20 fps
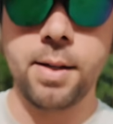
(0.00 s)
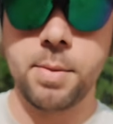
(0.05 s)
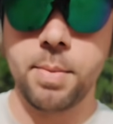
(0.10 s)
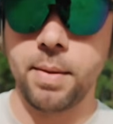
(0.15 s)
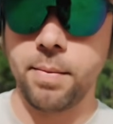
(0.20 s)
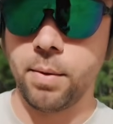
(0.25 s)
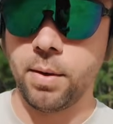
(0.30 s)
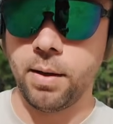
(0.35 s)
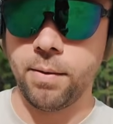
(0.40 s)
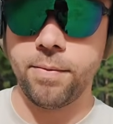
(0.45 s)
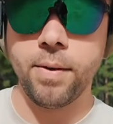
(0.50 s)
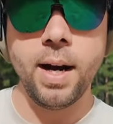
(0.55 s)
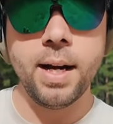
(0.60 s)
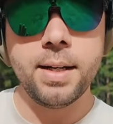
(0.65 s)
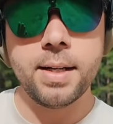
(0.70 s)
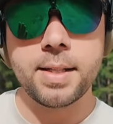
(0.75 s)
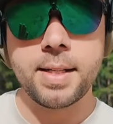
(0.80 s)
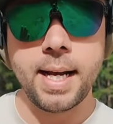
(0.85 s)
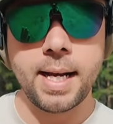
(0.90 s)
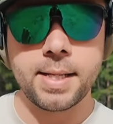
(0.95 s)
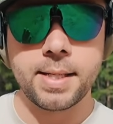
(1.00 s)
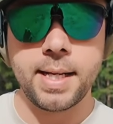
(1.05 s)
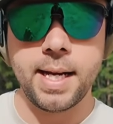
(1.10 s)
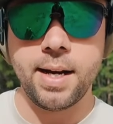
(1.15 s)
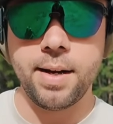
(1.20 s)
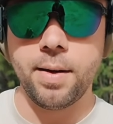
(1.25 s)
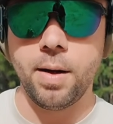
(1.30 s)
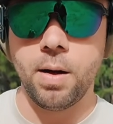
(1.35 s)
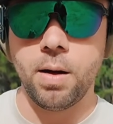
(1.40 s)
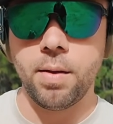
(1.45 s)
It's been really fun to test
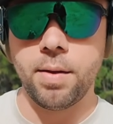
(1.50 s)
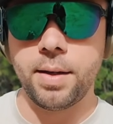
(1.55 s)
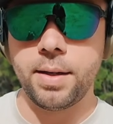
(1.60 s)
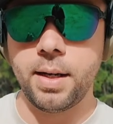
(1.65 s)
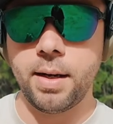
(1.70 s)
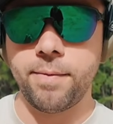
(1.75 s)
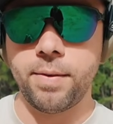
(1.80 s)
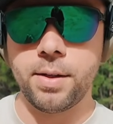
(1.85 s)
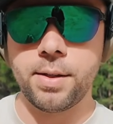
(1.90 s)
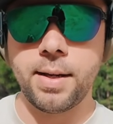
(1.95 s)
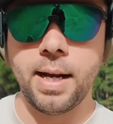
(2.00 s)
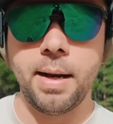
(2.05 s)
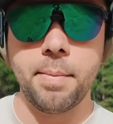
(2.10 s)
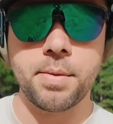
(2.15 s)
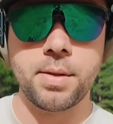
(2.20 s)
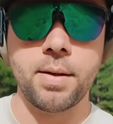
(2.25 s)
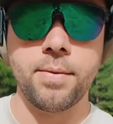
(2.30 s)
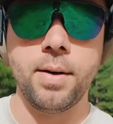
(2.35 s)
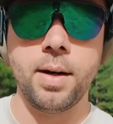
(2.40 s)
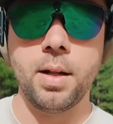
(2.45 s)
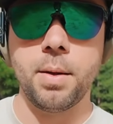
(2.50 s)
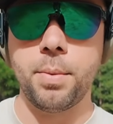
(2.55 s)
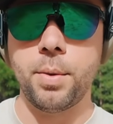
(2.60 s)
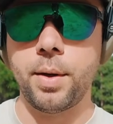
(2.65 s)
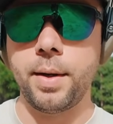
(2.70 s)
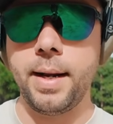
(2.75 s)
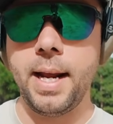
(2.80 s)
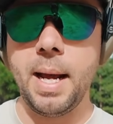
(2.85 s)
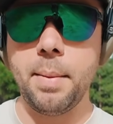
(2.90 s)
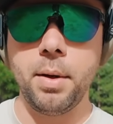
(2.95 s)
out all the different types of hollow
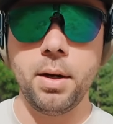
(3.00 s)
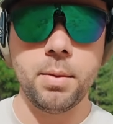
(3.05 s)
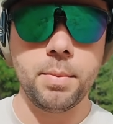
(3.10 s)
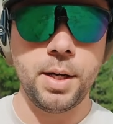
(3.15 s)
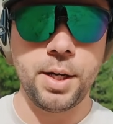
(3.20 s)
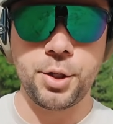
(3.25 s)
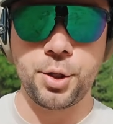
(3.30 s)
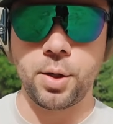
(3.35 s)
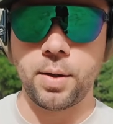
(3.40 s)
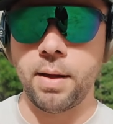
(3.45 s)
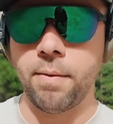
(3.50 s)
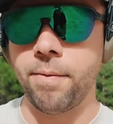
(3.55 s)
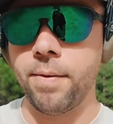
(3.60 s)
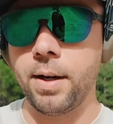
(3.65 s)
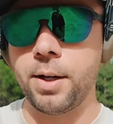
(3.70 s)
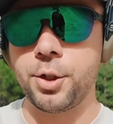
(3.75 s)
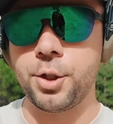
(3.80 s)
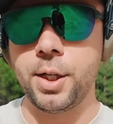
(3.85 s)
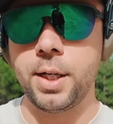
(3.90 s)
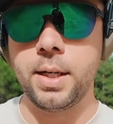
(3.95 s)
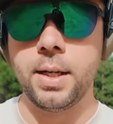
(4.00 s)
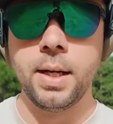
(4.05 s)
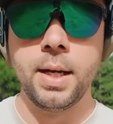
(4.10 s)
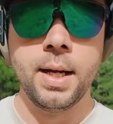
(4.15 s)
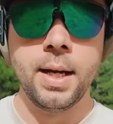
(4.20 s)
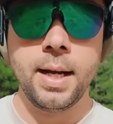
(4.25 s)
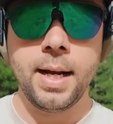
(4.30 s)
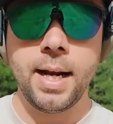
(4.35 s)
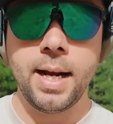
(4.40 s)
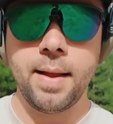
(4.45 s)
point ammo, make sure they function,
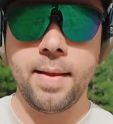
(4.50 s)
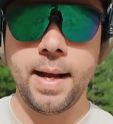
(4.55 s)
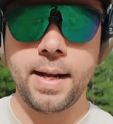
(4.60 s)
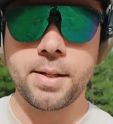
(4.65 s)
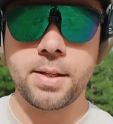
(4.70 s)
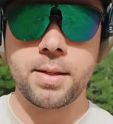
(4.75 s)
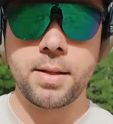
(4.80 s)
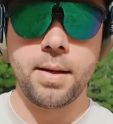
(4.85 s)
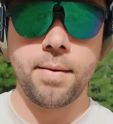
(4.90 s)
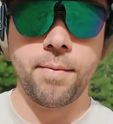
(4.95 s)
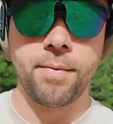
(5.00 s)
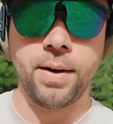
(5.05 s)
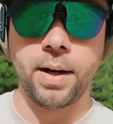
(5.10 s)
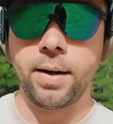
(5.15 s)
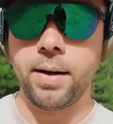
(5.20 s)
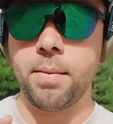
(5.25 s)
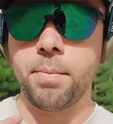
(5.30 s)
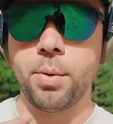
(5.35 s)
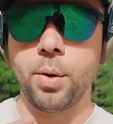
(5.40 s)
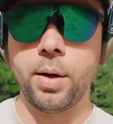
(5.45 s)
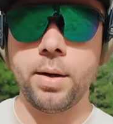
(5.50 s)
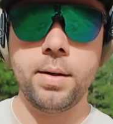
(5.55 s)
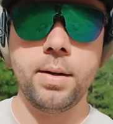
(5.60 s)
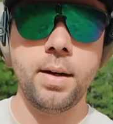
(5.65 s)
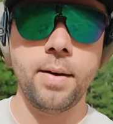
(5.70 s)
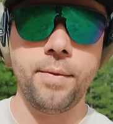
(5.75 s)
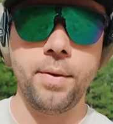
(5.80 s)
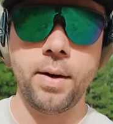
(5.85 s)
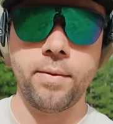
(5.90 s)
and that's very important.